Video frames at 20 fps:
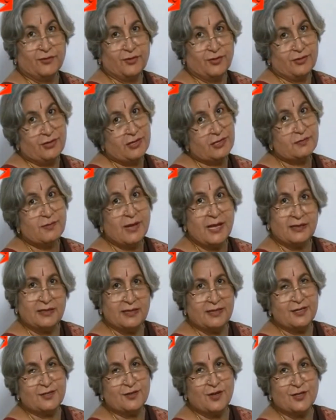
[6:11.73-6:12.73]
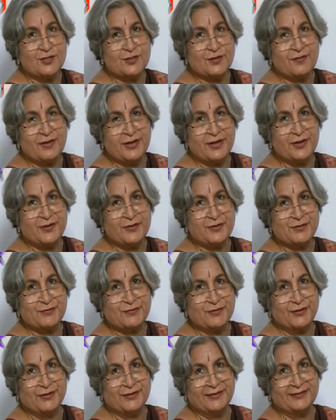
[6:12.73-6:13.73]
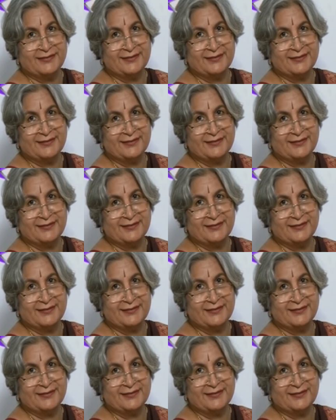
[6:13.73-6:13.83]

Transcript: So this method is also very useful.